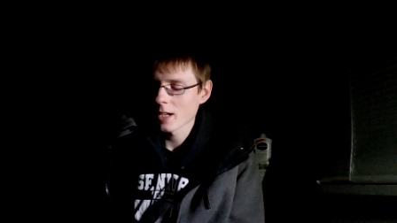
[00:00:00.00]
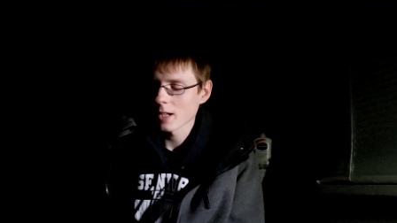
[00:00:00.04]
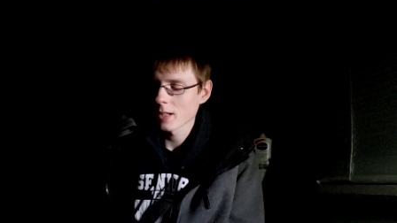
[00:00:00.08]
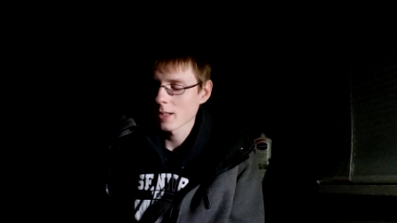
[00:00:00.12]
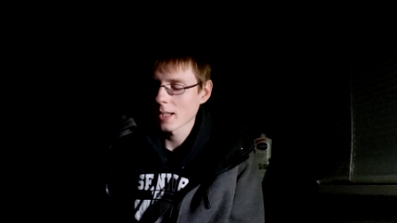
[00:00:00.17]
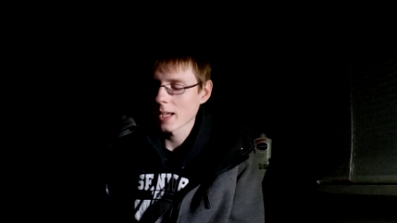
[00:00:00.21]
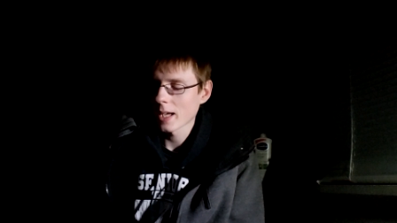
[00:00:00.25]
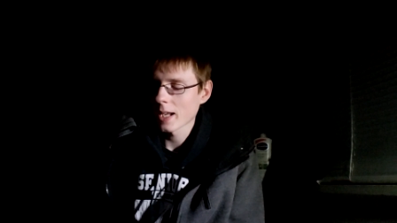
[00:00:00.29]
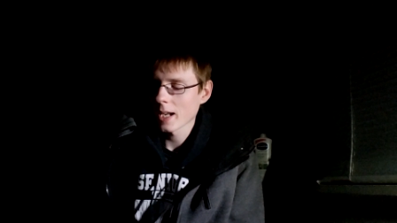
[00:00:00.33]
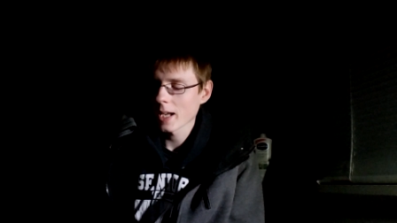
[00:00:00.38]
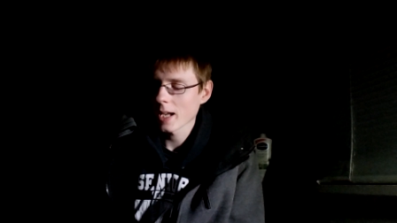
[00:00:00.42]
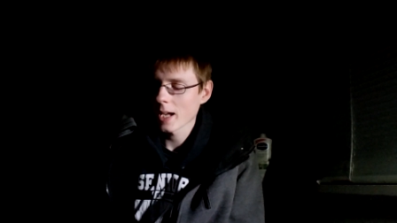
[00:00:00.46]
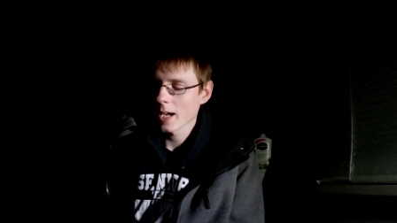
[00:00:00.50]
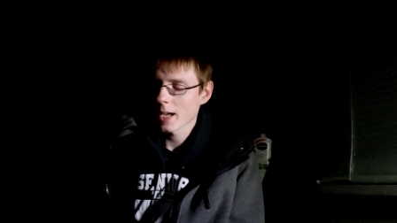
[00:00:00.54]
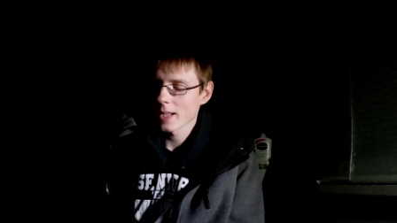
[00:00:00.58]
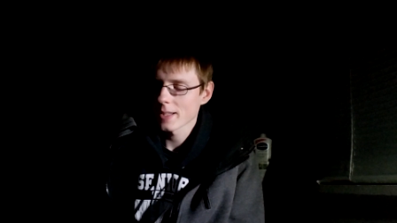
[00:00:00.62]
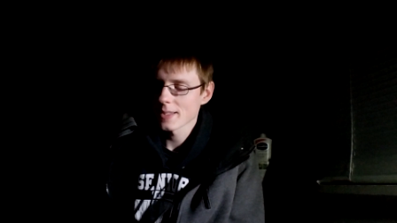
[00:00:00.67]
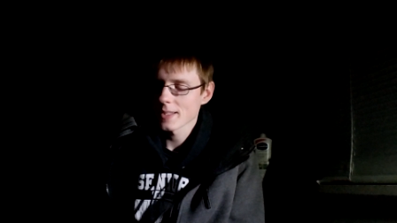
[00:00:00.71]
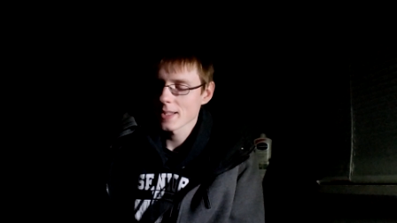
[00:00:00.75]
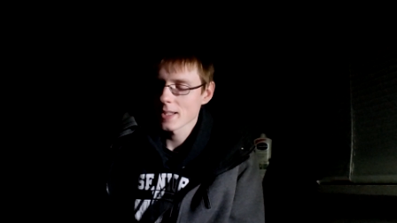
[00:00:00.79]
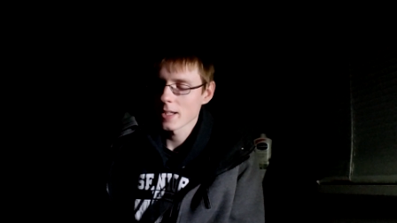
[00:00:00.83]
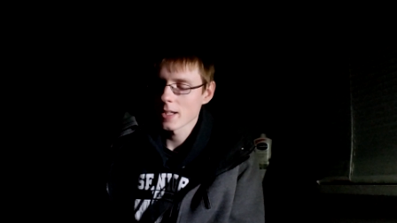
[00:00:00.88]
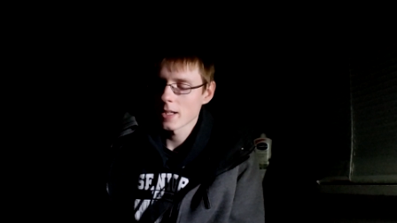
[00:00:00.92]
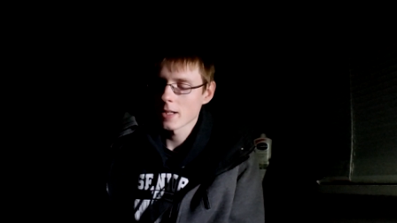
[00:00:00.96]
of glad I
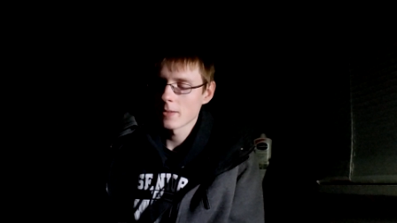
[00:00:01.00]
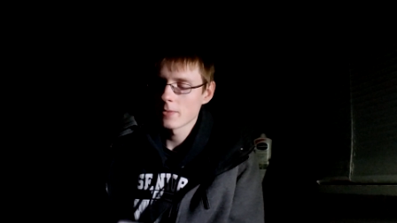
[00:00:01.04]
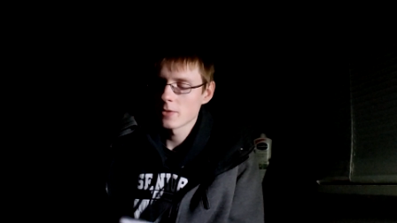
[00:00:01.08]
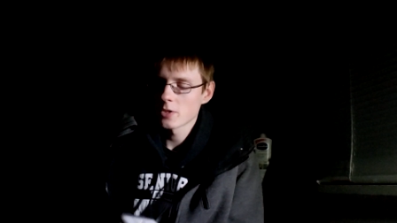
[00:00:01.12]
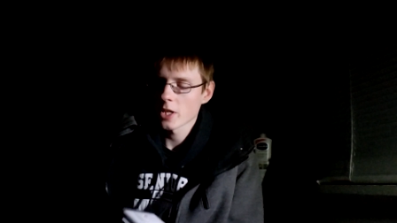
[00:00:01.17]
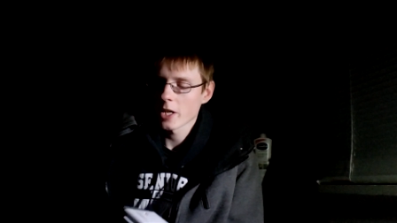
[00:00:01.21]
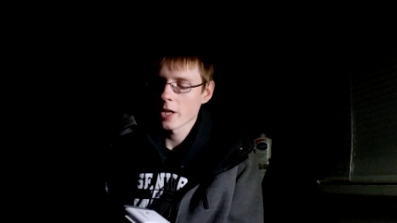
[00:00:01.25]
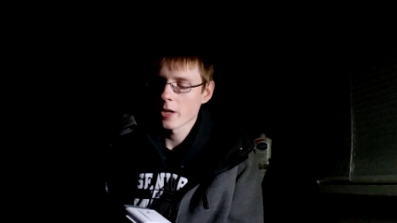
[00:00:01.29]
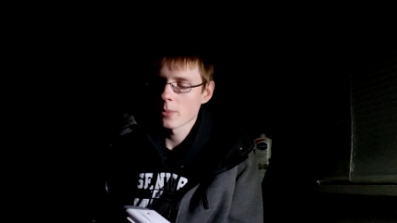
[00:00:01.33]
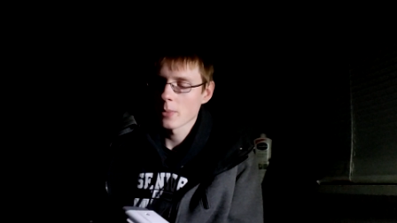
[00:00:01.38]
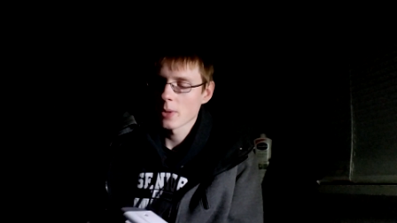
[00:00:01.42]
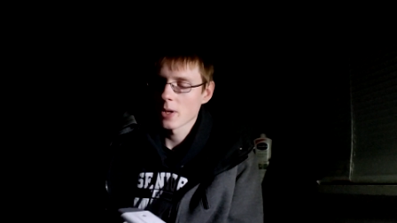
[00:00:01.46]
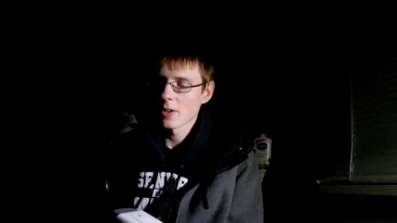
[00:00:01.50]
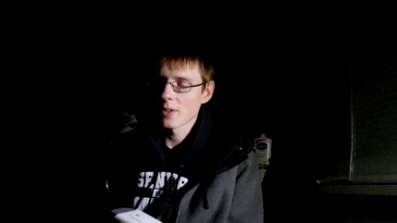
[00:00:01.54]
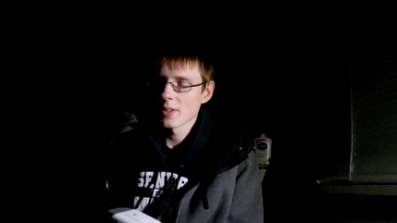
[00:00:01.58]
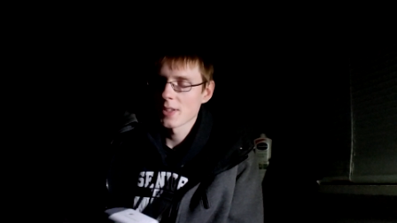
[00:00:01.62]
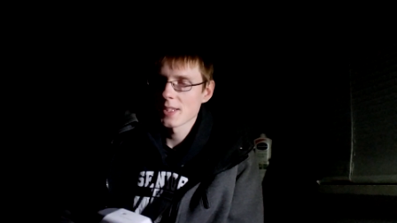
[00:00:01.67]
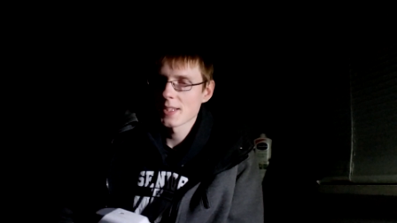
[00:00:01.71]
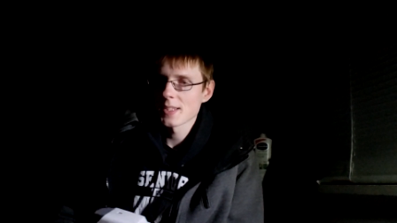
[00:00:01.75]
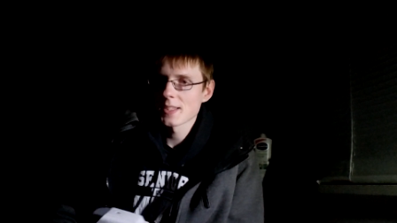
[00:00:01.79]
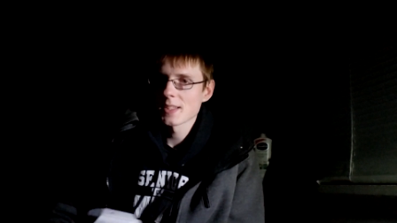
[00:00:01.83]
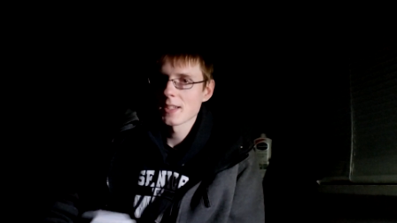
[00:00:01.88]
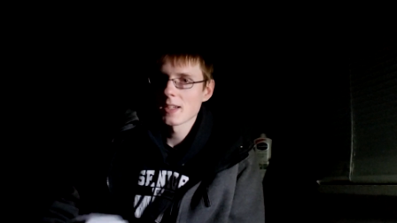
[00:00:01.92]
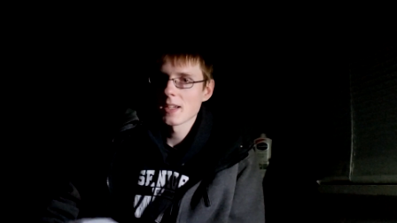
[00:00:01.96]
got to uh,
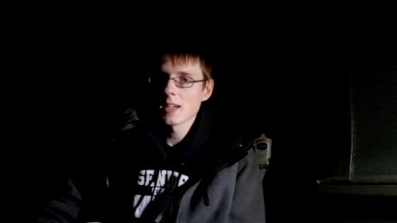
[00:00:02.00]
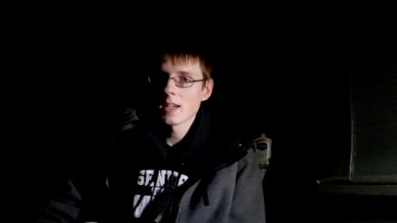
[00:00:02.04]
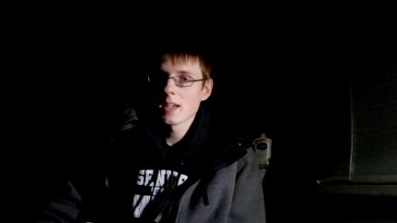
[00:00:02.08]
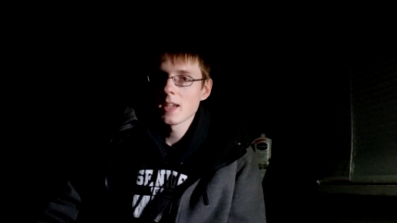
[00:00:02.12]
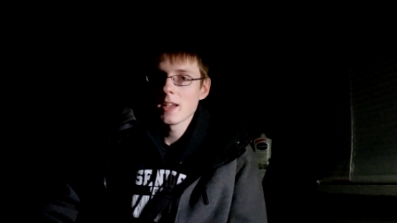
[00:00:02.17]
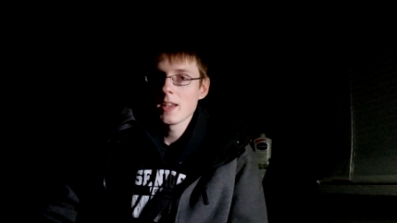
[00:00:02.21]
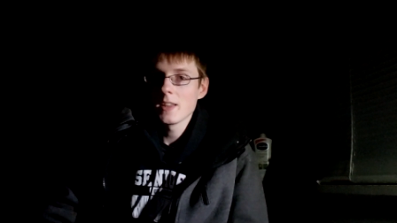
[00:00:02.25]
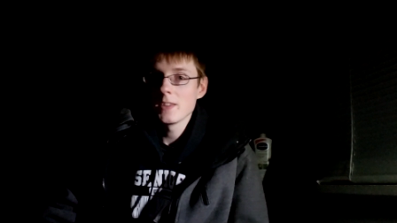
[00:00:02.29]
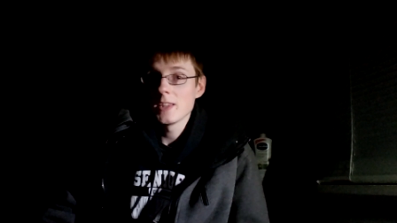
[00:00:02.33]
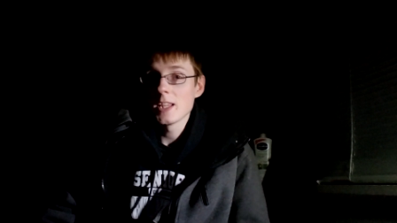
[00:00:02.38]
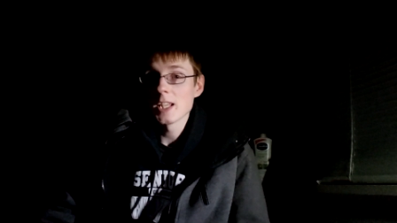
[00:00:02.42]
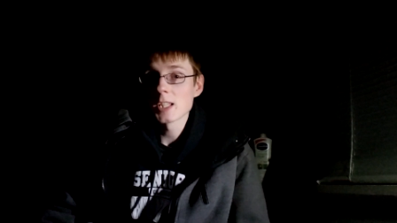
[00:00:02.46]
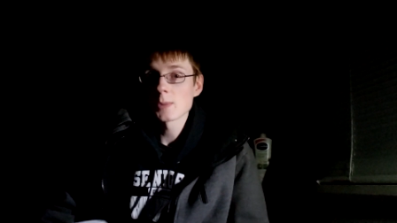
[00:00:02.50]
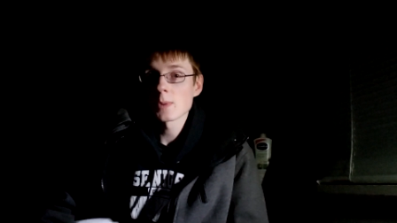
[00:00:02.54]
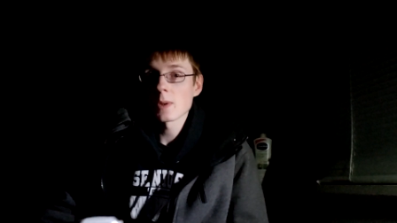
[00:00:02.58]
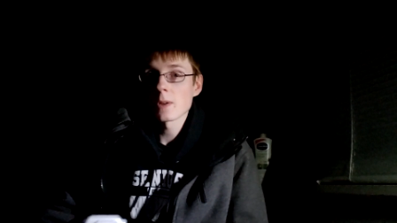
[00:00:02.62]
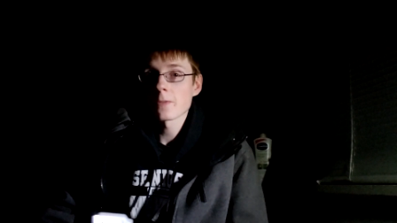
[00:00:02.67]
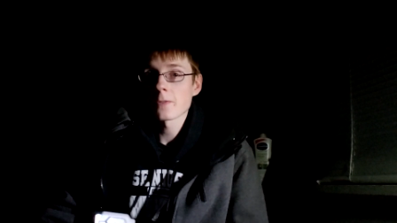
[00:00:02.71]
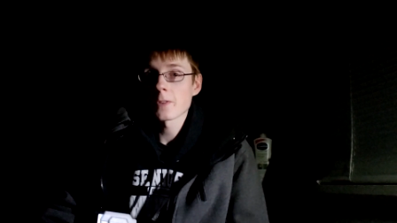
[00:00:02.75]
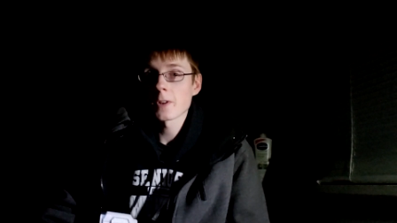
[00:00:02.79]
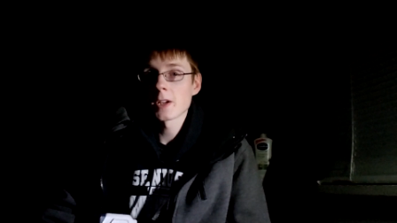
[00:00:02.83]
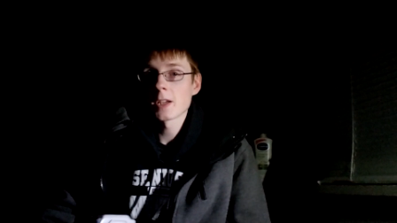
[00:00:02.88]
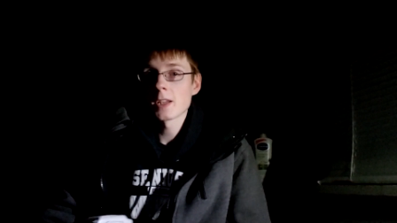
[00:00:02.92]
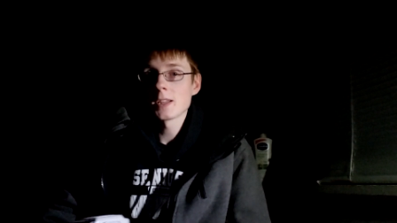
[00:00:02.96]
Gyromodes. This, my
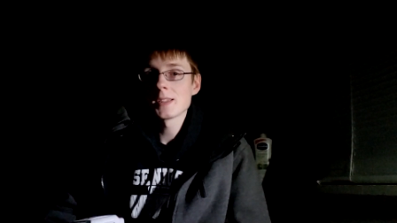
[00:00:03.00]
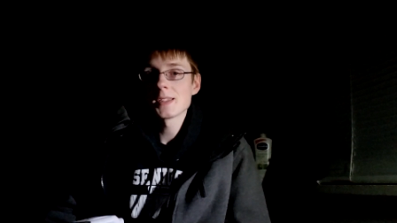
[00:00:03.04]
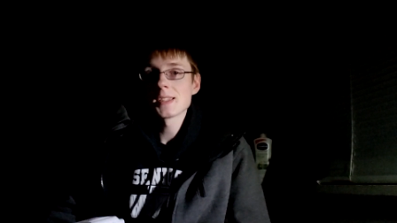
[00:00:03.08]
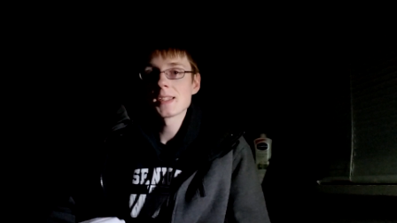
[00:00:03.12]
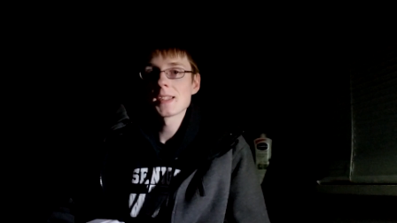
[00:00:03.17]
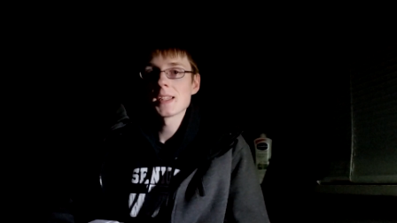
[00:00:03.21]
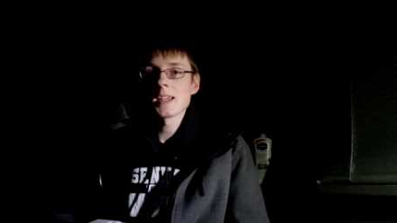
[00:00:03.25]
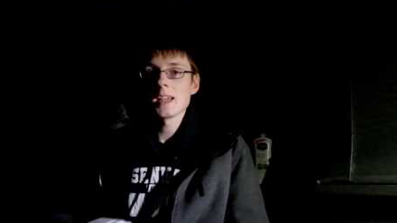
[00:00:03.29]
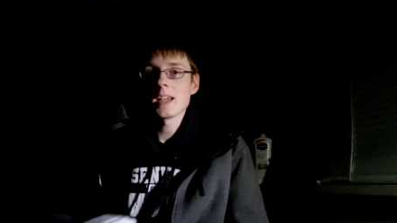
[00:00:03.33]
friends,